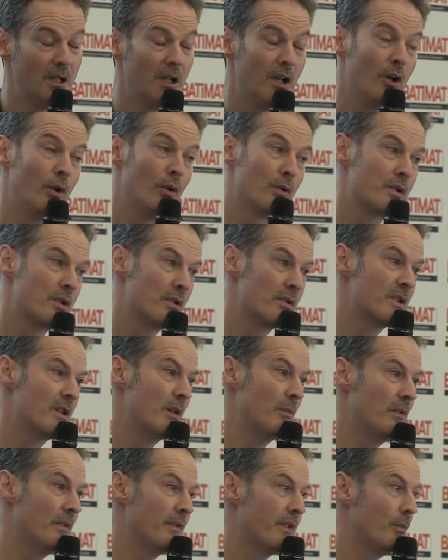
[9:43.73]
Also,
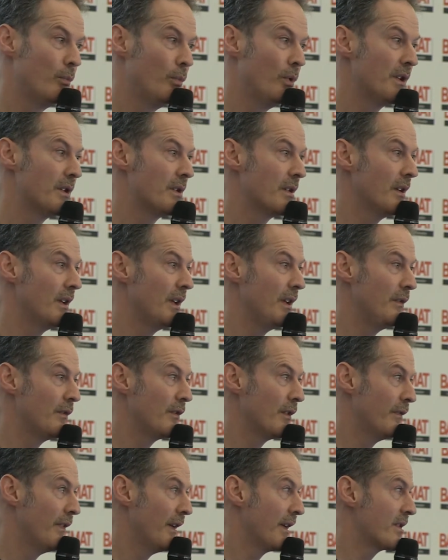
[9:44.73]
some of them want to leave
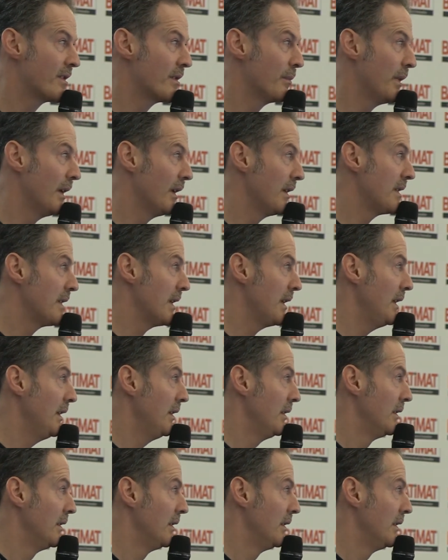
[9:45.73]
the flexibility